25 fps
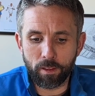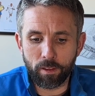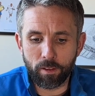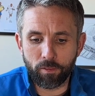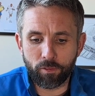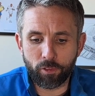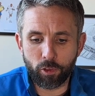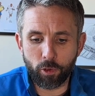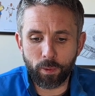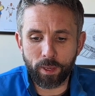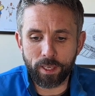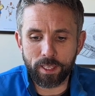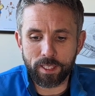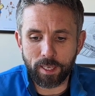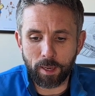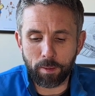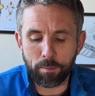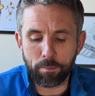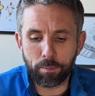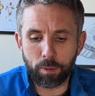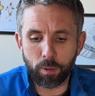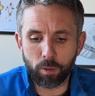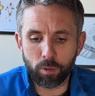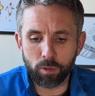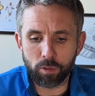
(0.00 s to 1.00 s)

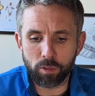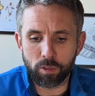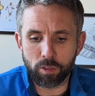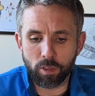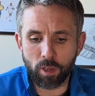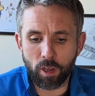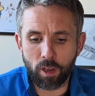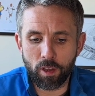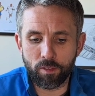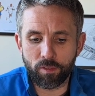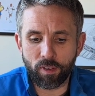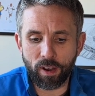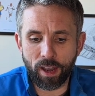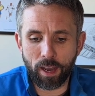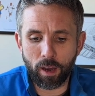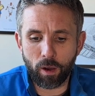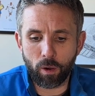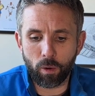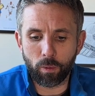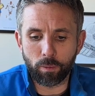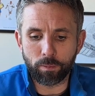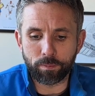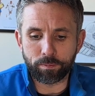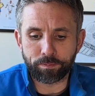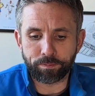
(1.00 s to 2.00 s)
examples of
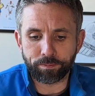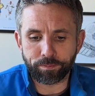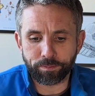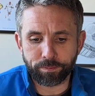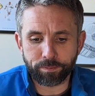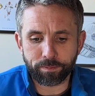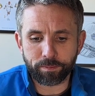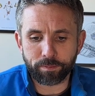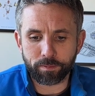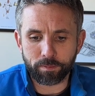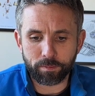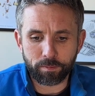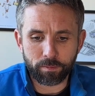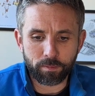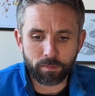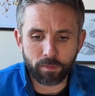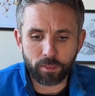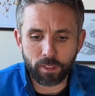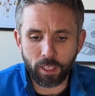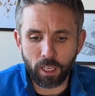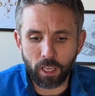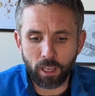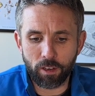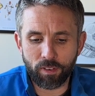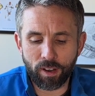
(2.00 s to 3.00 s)
how
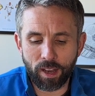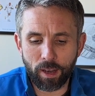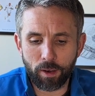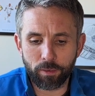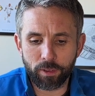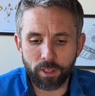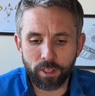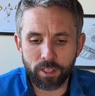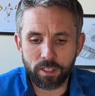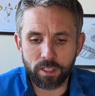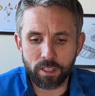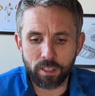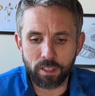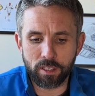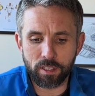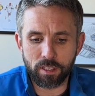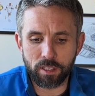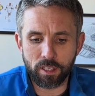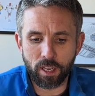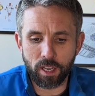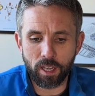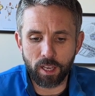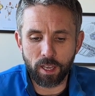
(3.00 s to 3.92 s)
this is